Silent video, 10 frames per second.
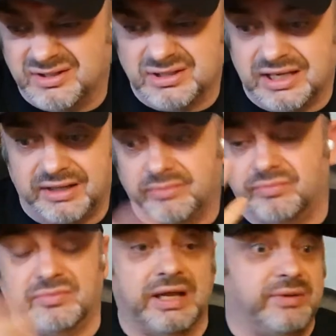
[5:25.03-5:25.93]
to say the
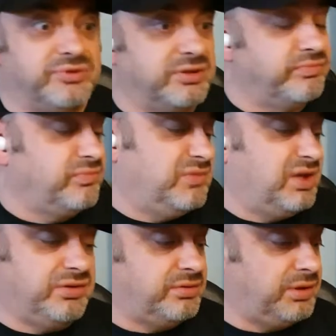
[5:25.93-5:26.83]
names of them.
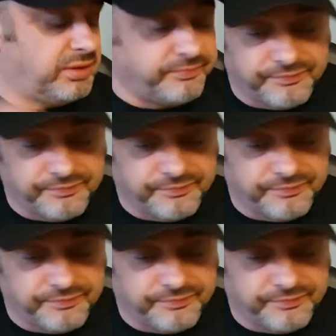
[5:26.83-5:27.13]
Not, you know,